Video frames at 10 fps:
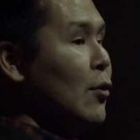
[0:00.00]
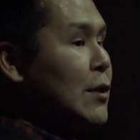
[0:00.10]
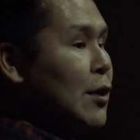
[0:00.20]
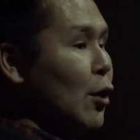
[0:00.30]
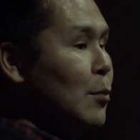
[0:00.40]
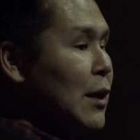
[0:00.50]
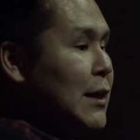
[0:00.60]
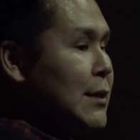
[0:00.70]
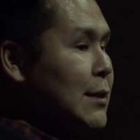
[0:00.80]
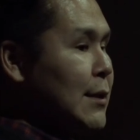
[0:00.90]
I was
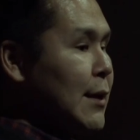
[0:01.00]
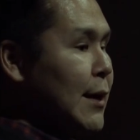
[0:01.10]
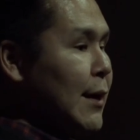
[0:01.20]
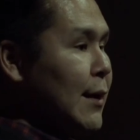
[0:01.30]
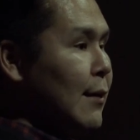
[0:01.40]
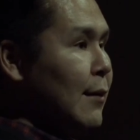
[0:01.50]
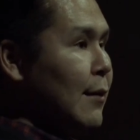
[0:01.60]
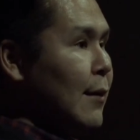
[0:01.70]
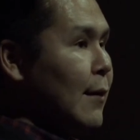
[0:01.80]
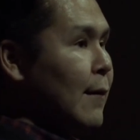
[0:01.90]
homeless, and
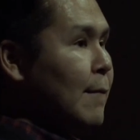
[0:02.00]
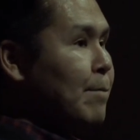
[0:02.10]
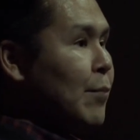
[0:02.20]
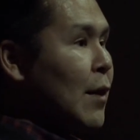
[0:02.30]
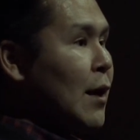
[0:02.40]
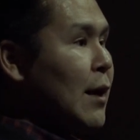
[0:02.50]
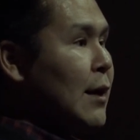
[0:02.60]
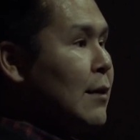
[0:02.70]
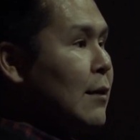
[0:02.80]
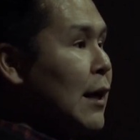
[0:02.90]

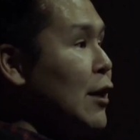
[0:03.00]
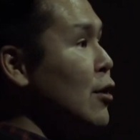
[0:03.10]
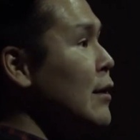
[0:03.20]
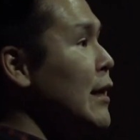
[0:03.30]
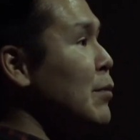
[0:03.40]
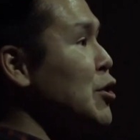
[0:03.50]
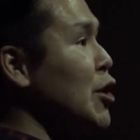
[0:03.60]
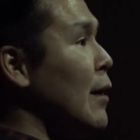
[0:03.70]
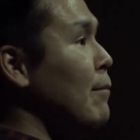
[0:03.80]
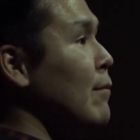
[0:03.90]
I couldn't keep a
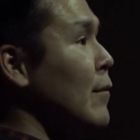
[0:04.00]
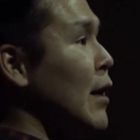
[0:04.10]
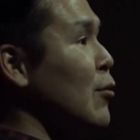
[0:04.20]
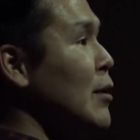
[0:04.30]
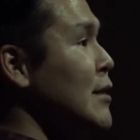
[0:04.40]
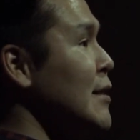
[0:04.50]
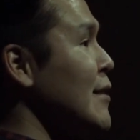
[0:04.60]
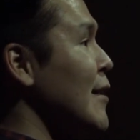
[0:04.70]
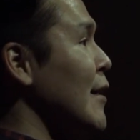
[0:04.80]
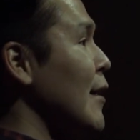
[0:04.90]
job. I
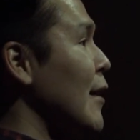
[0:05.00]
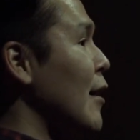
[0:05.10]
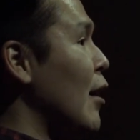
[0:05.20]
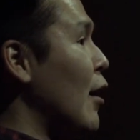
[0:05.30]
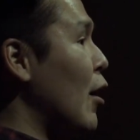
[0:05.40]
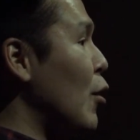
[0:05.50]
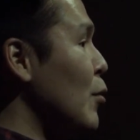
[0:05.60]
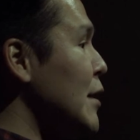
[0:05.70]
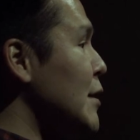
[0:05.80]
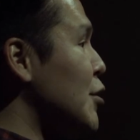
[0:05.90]
was
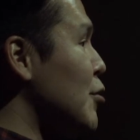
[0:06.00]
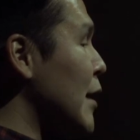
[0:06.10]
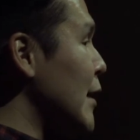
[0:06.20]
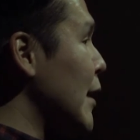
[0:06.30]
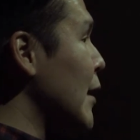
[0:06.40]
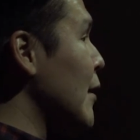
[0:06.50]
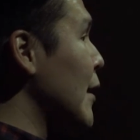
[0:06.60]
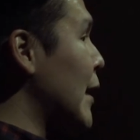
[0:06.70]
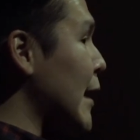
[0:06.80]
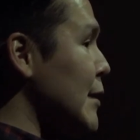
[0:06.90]
always
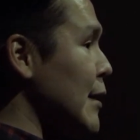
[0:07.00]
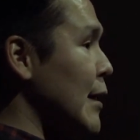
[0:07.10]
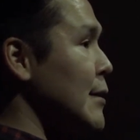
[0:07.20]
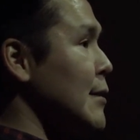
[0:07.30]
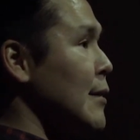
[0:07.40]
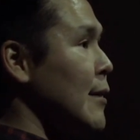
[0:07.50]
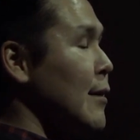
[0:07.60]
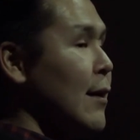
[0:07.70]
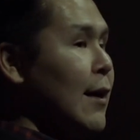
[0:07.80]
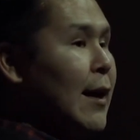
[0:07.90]
drinking in excess
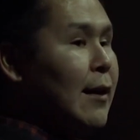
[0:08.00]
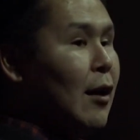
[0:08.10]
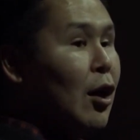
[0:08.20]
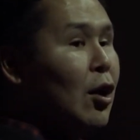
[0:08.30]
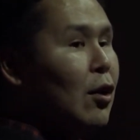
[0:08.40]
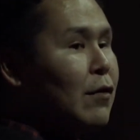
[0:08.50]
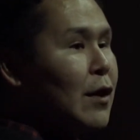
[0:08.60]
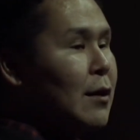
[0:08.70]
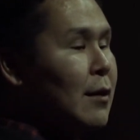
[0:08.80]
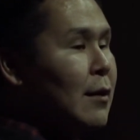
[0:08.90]
and
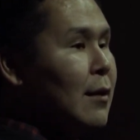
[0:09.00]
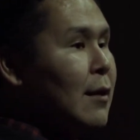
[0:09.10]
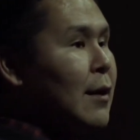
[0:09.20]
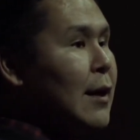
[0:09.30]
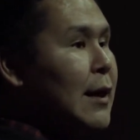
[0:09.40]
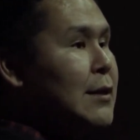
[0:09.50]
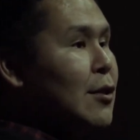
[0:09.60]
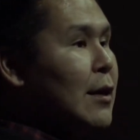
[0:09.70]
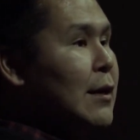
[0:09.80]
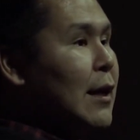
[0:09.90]
hungover. And
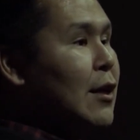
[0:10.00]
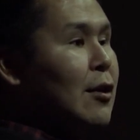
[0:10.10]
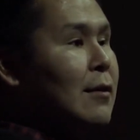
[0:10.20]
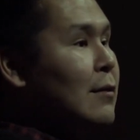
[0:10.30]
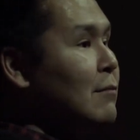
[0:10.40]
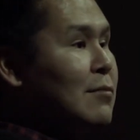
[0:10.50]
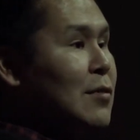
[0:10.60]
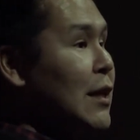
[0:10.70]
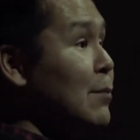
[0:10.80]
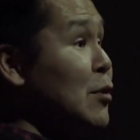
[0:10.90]
so I couldn't
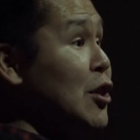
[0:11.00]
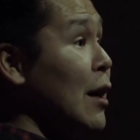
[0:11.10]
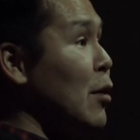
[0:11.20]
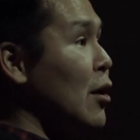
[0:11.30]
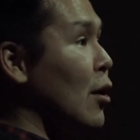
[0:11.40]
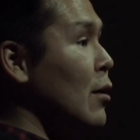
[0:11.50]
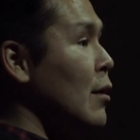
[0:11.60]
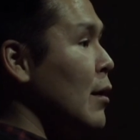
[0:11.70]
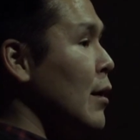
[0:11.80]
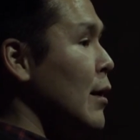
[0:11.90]
keep a job at
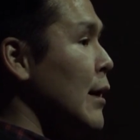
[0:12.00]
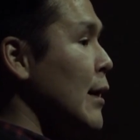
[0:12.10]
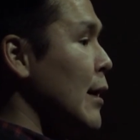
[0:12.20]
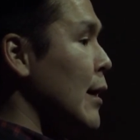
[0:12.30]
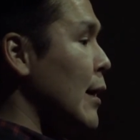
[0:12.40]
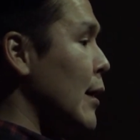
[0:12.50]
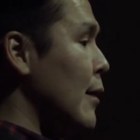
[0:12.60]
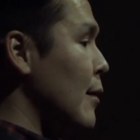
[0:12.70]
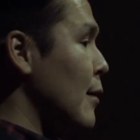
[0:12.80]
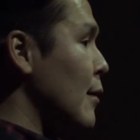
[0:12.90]
all.
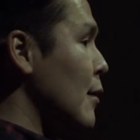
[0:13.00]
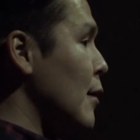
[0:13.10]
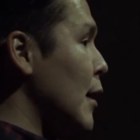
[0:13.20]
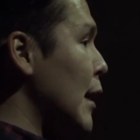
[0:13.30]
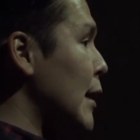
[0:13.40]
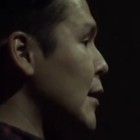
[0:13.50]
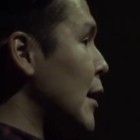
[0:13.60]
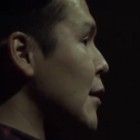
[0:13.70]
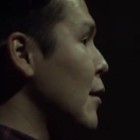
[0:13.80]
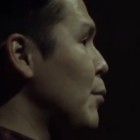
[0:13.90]
And it
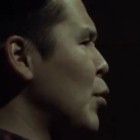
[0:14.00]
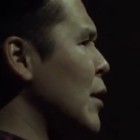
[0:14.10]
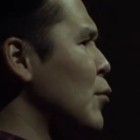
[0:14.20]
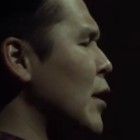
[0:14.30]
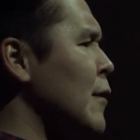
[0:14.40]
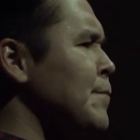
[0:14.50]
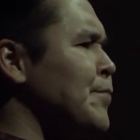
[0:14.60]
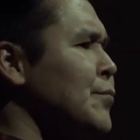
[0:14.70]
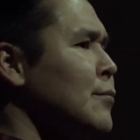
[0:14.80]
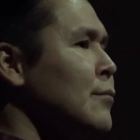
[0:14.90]
got to the point where